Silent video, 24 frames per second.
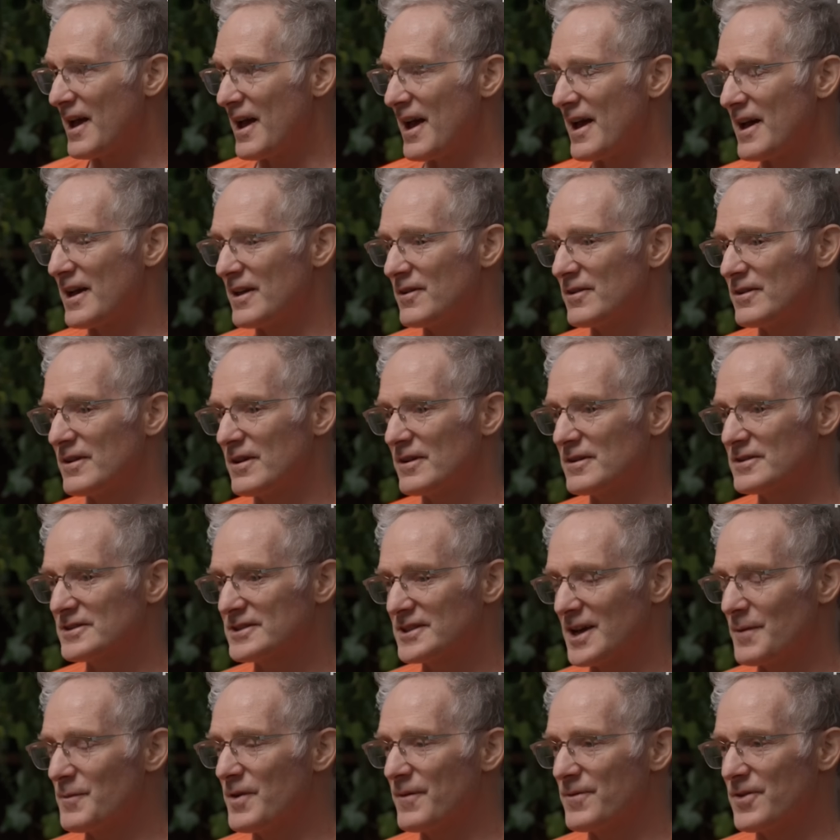And
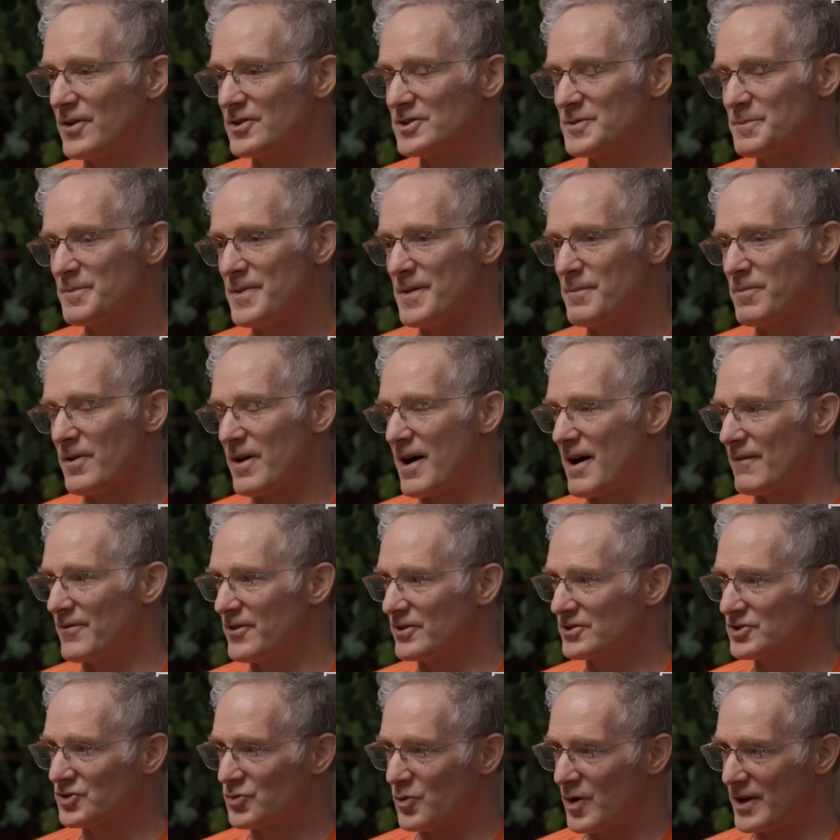some of those people, of
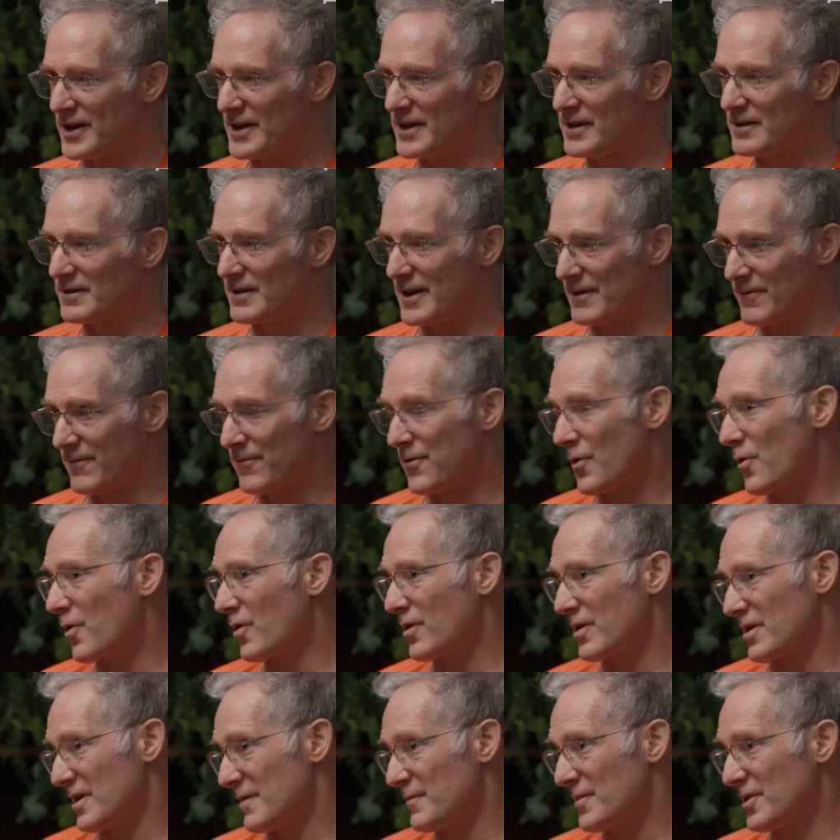those 20, like
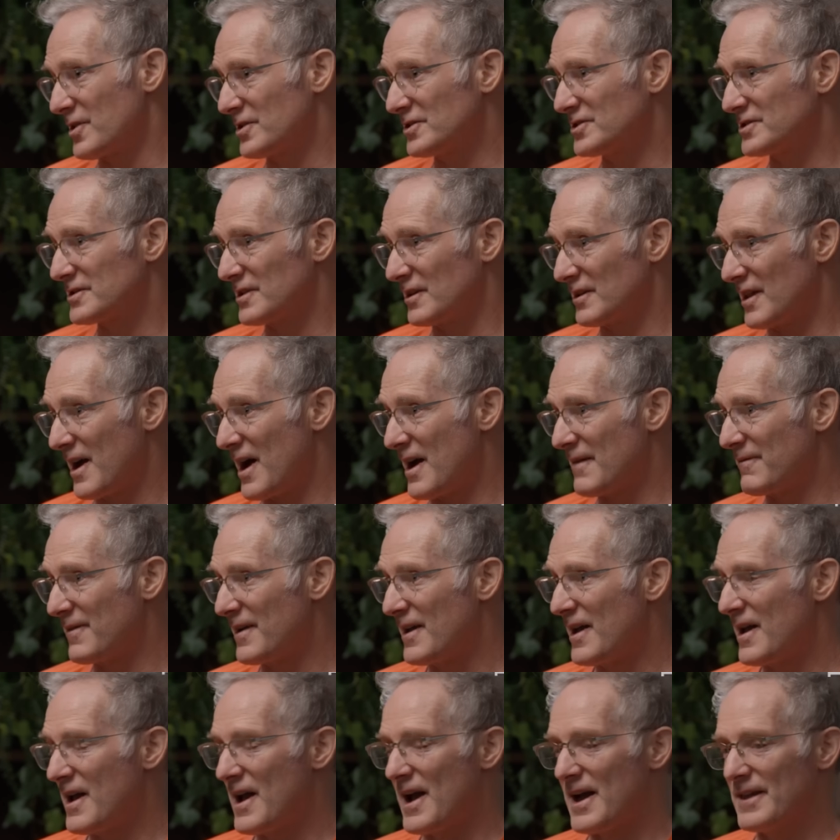4 emerged alive,
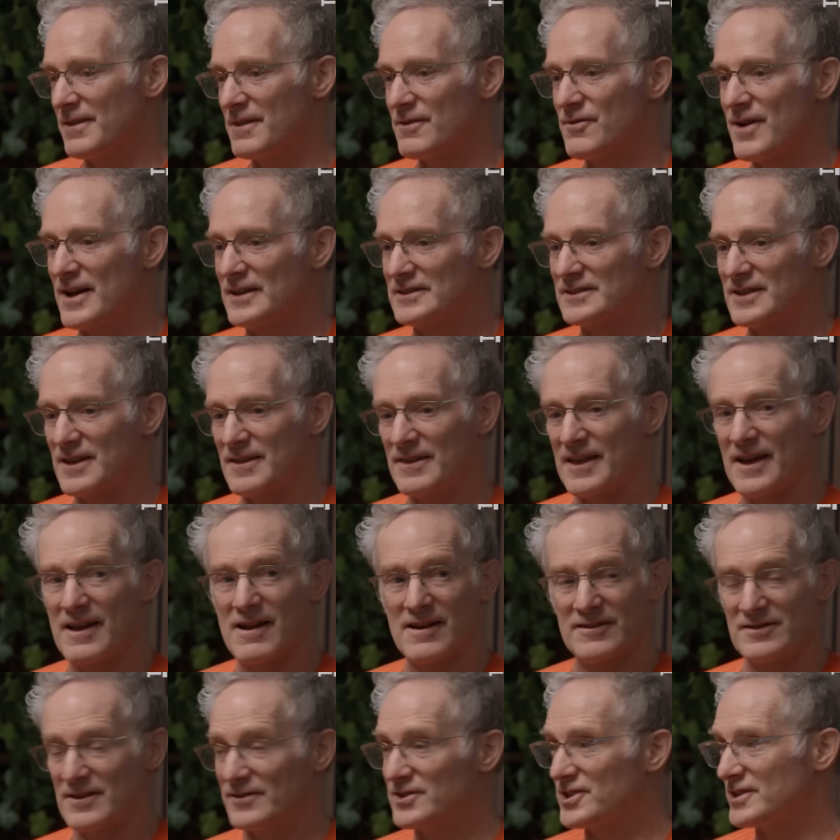and the rest,
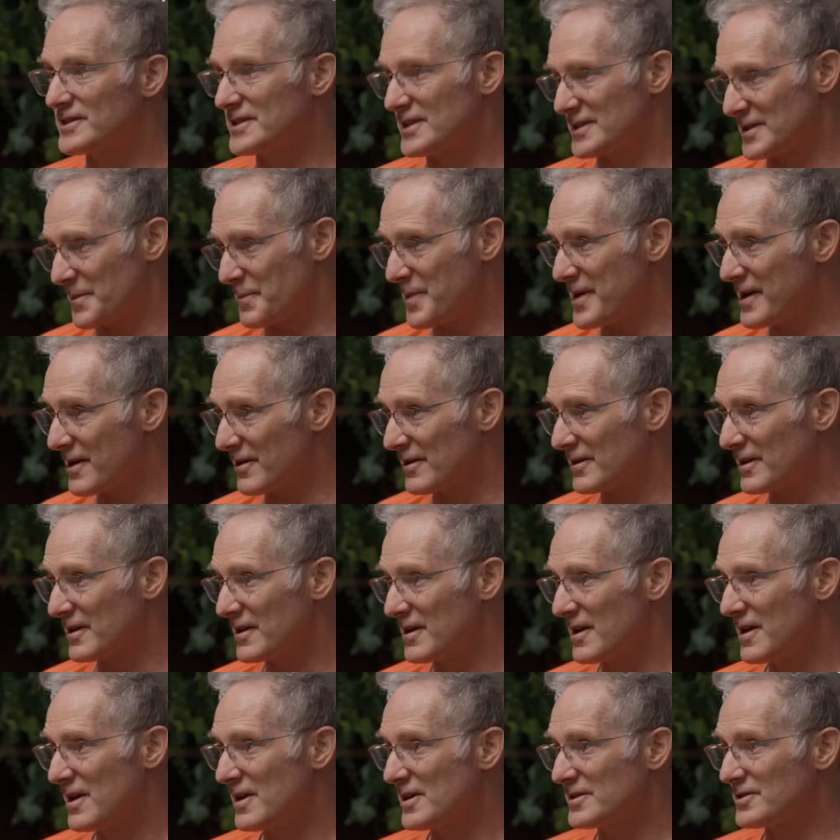they had just disappeared.
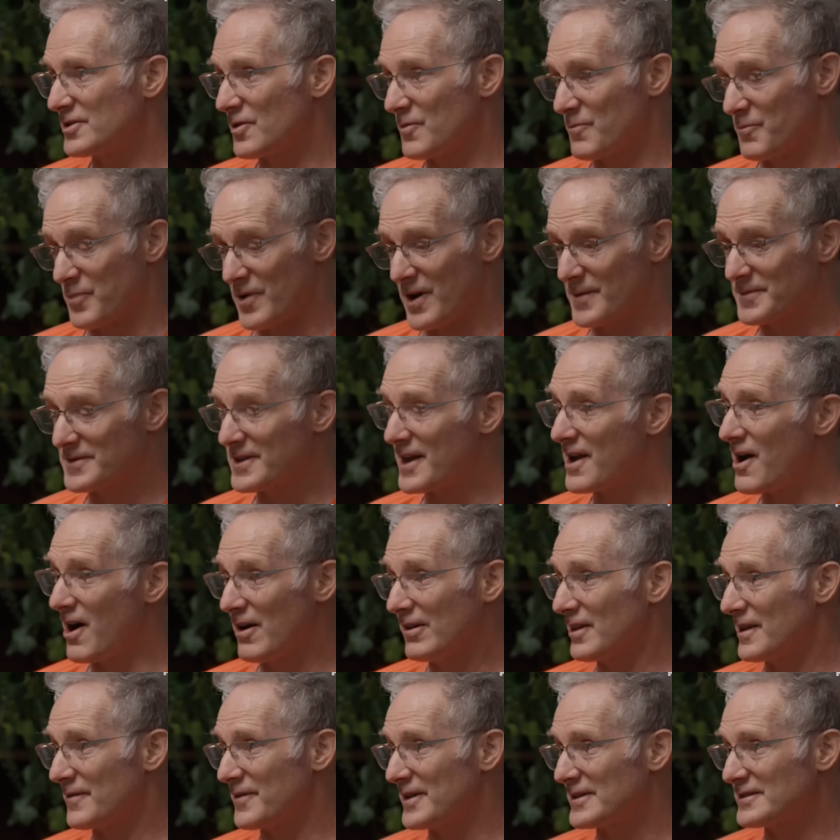So perhaps they
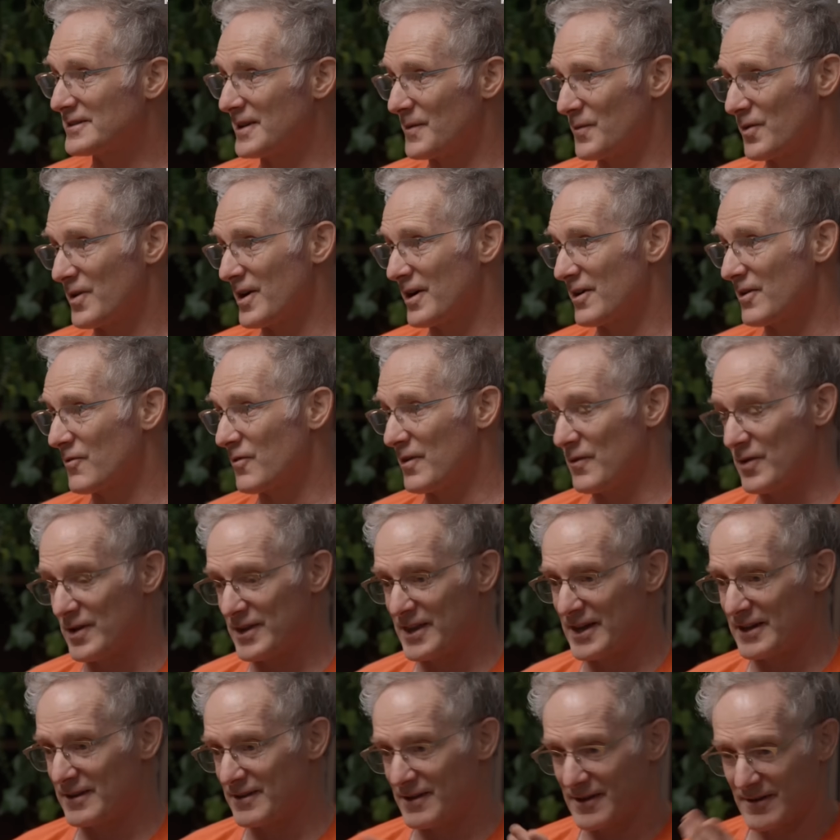are living somewhere
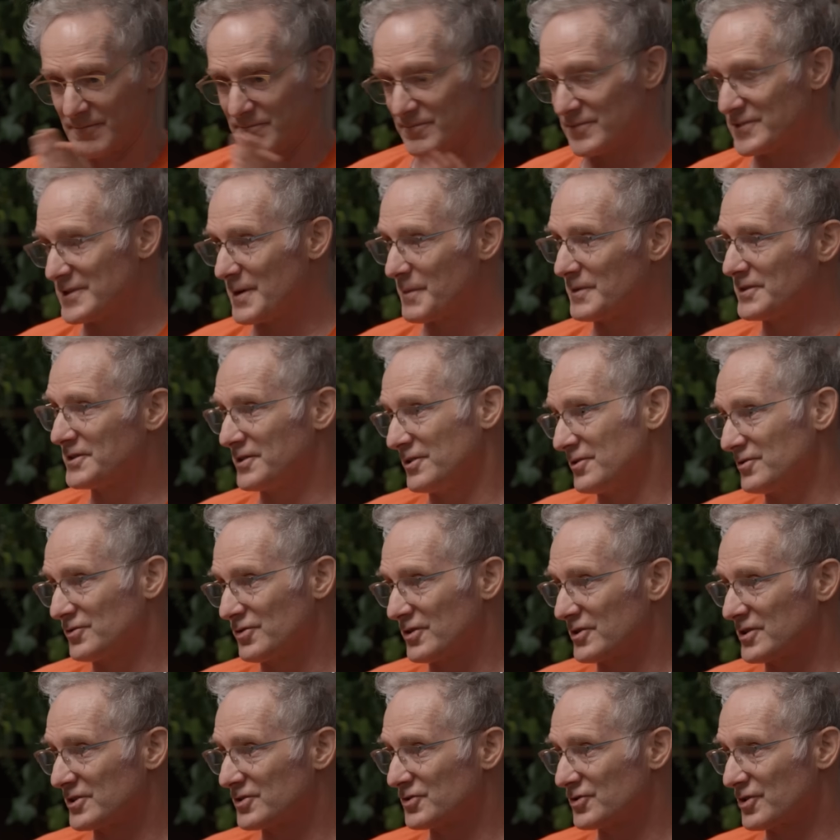within the Jabhat
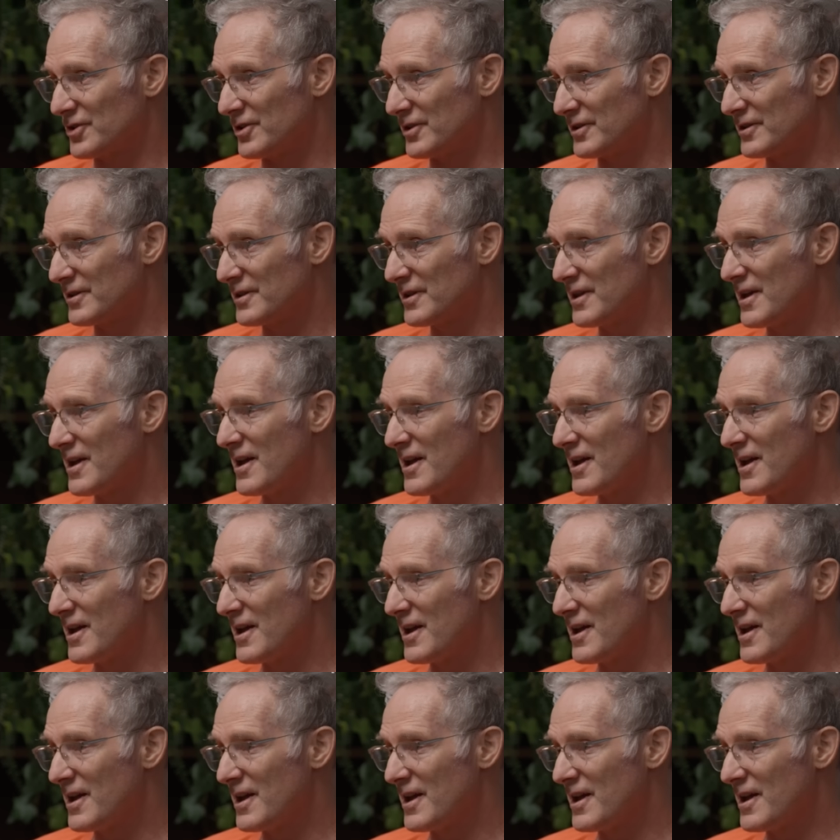al-Nusra control.